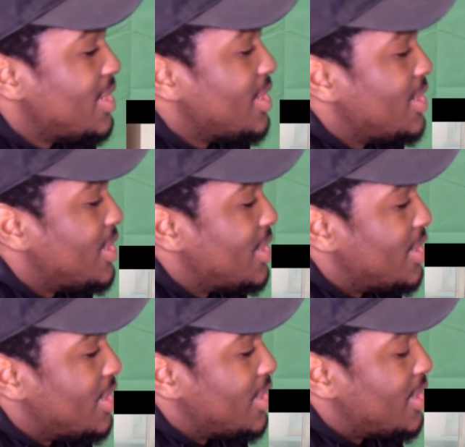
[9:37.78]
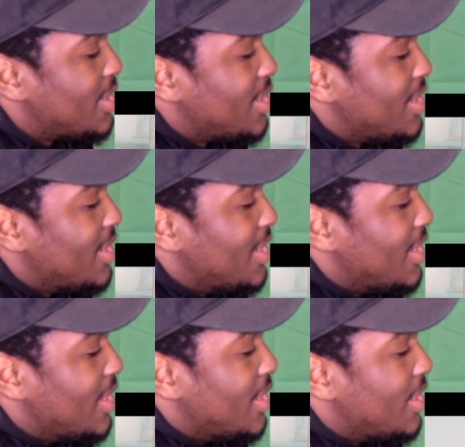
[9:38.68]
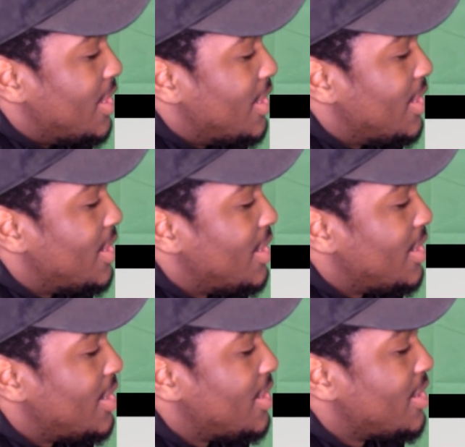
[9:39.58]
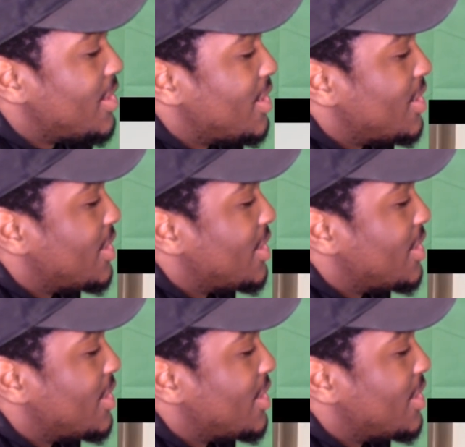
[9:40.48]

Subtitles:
(silence)